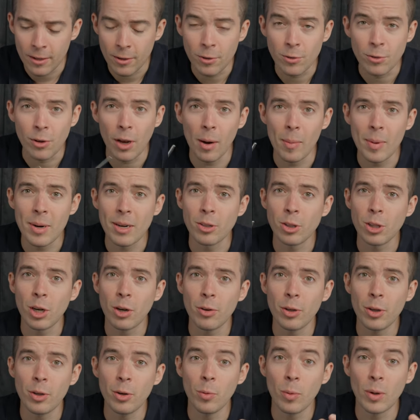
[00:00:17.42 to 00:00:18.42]
So I'm gonna show
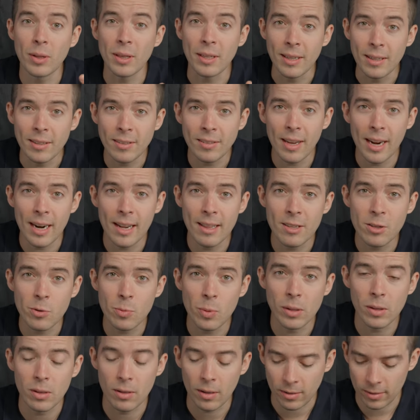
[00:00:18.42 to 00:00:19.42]
you what the inside of this
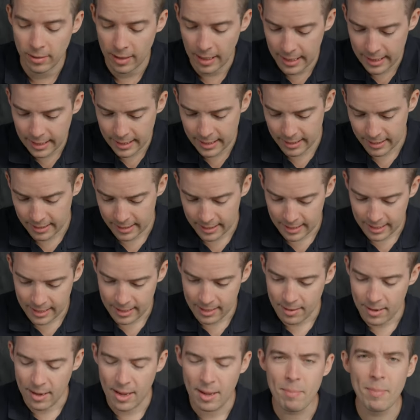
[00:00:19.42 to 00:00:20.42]
one looks like,
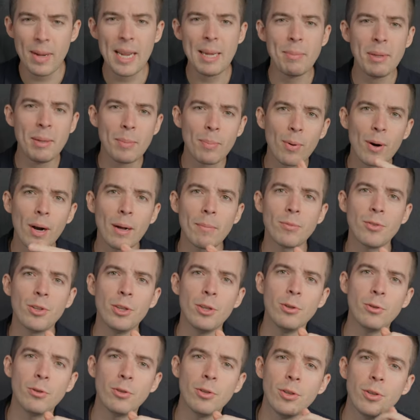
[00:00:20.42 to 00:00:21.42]
and maybe prompt
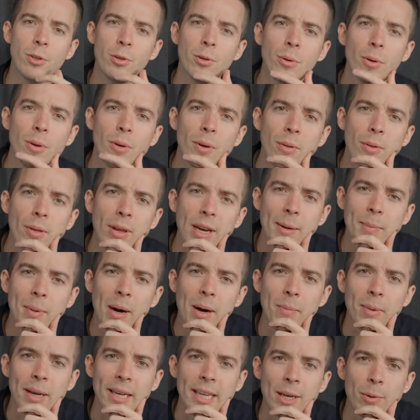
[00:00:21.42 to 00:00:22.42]
you to think
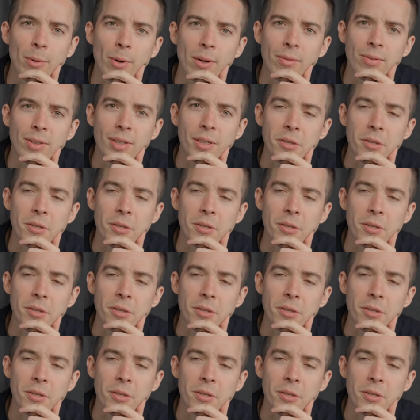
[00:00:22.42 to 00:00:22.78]
about making one for